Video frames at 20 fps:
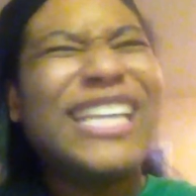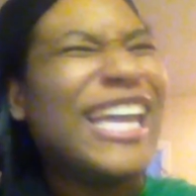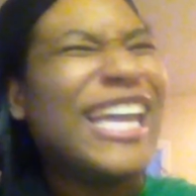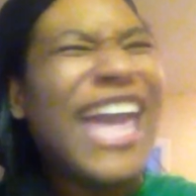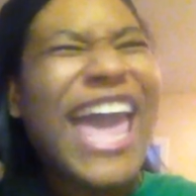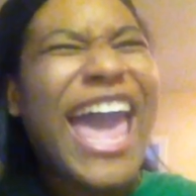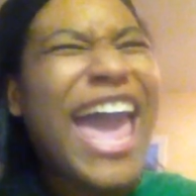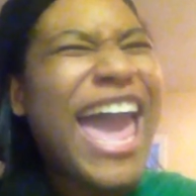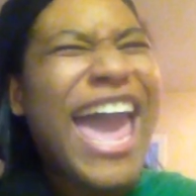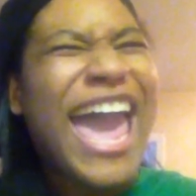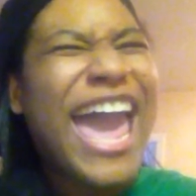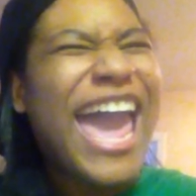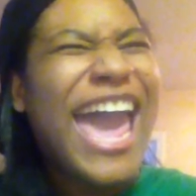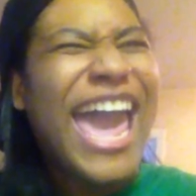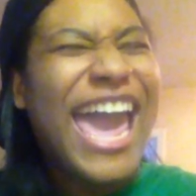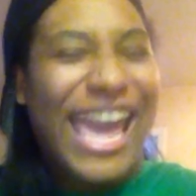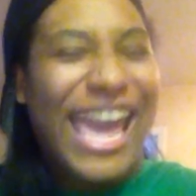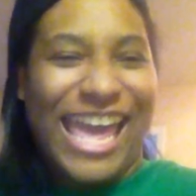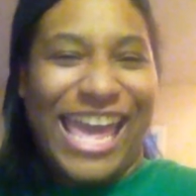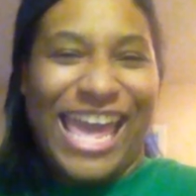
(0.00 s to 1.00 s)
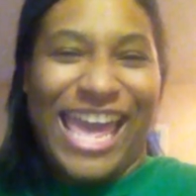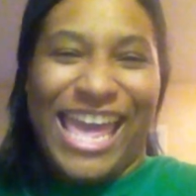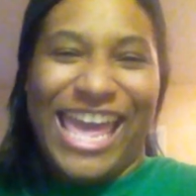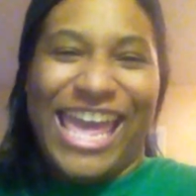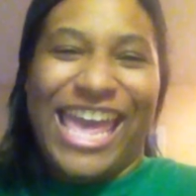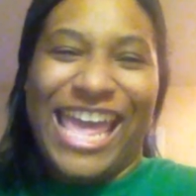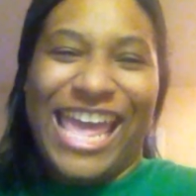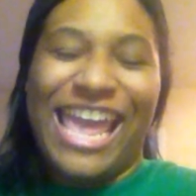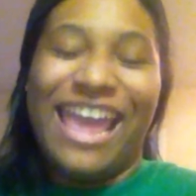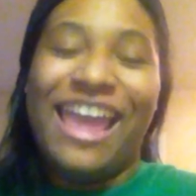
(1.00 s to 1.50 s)

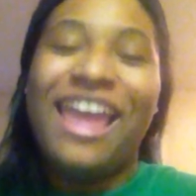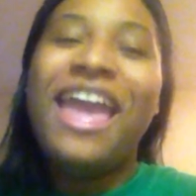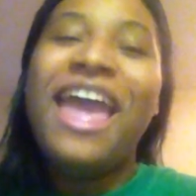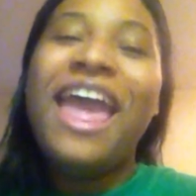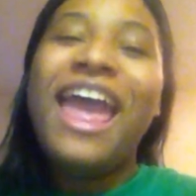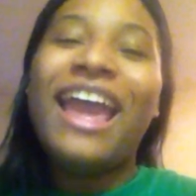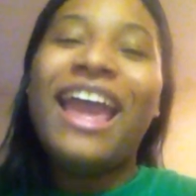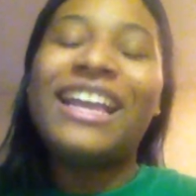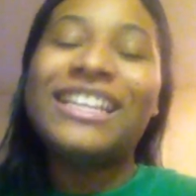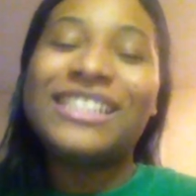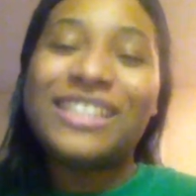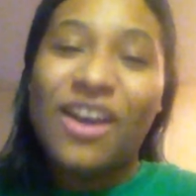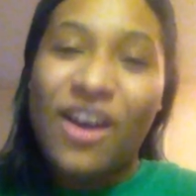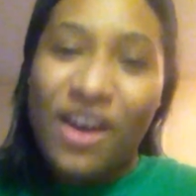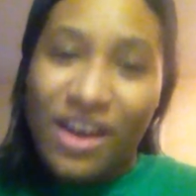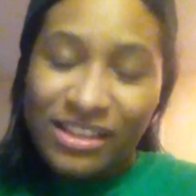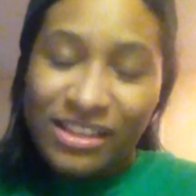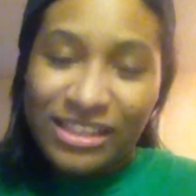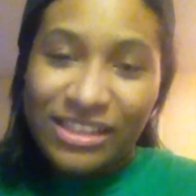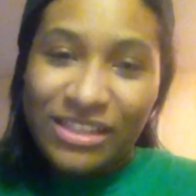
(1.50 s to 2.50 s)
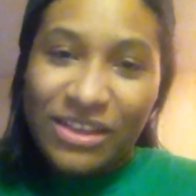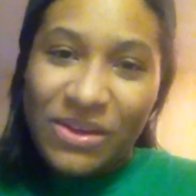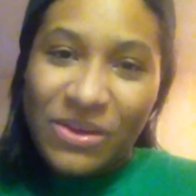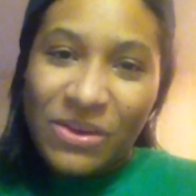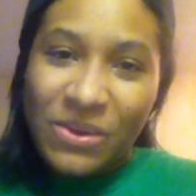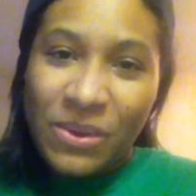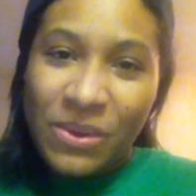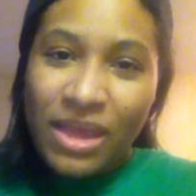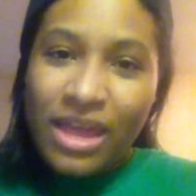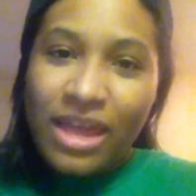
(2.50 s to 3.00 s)
Chige. He's
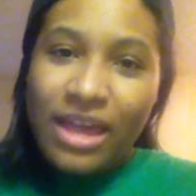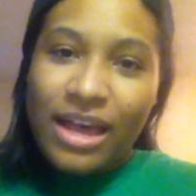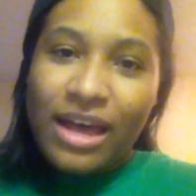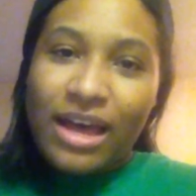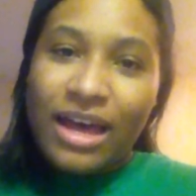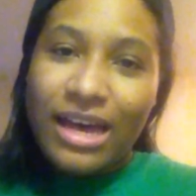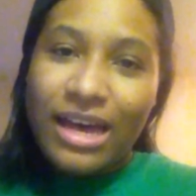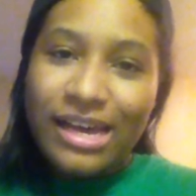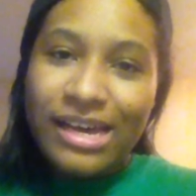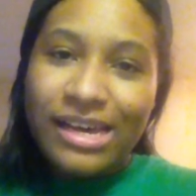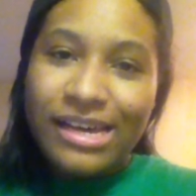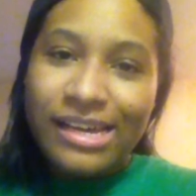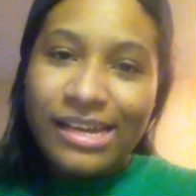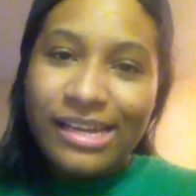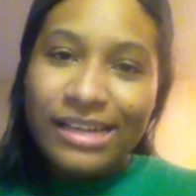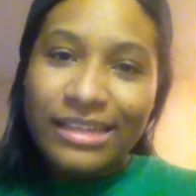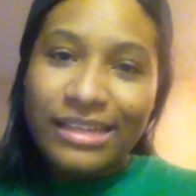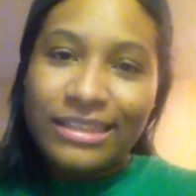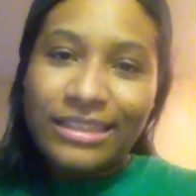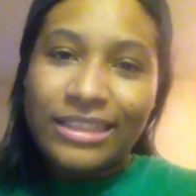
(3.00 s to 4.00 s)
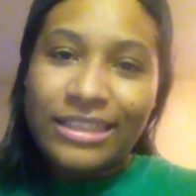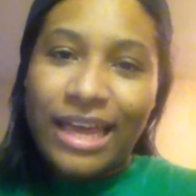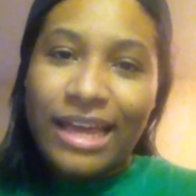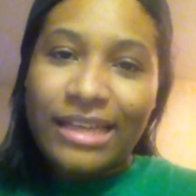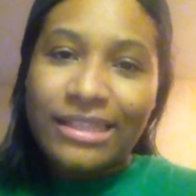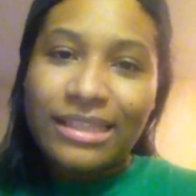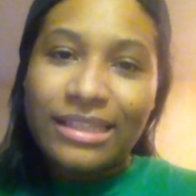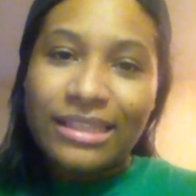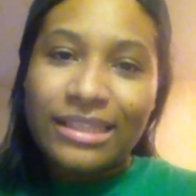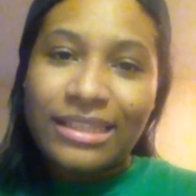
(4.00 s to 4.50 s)
also
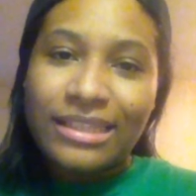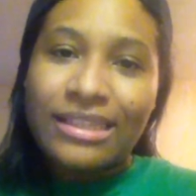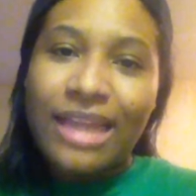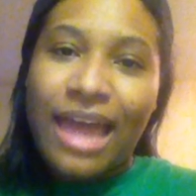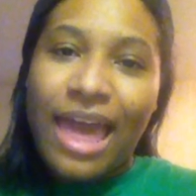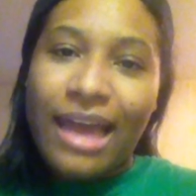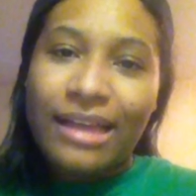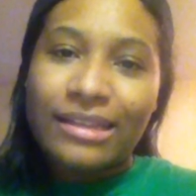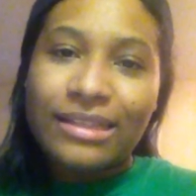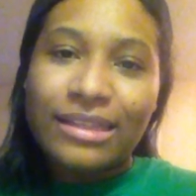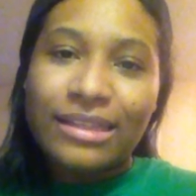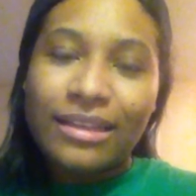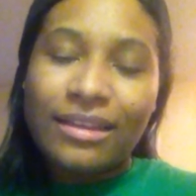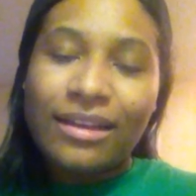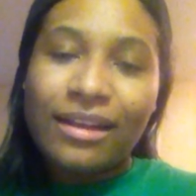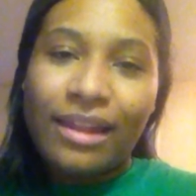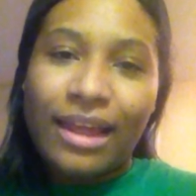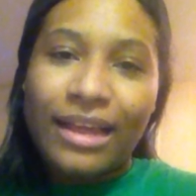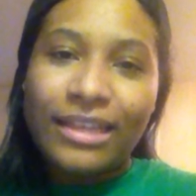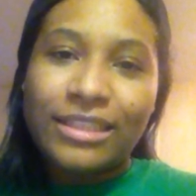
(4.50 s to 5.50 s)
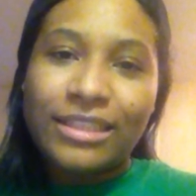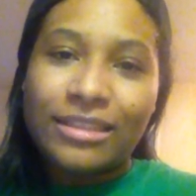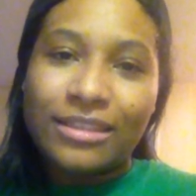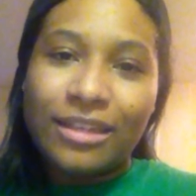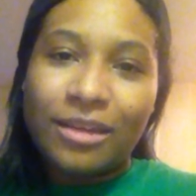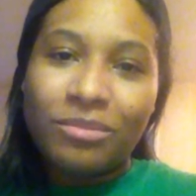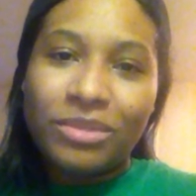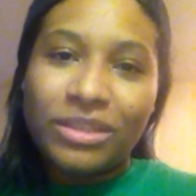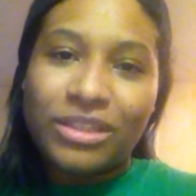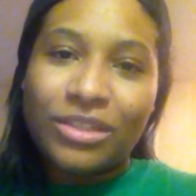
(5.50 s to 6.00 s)
Jackson Snacks in Collection
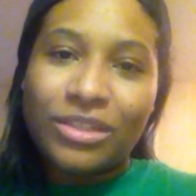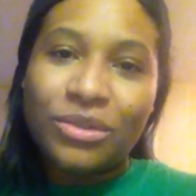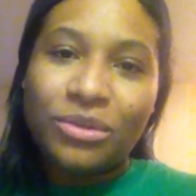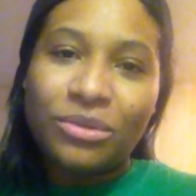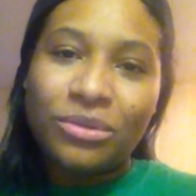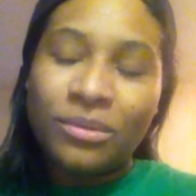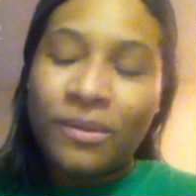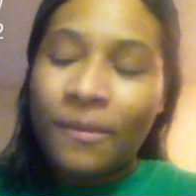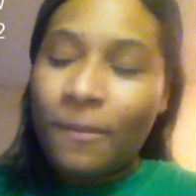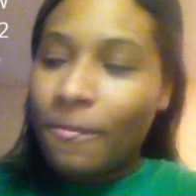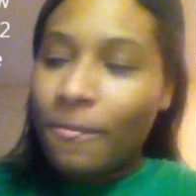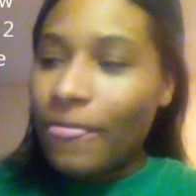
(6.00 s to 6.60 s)
Number 2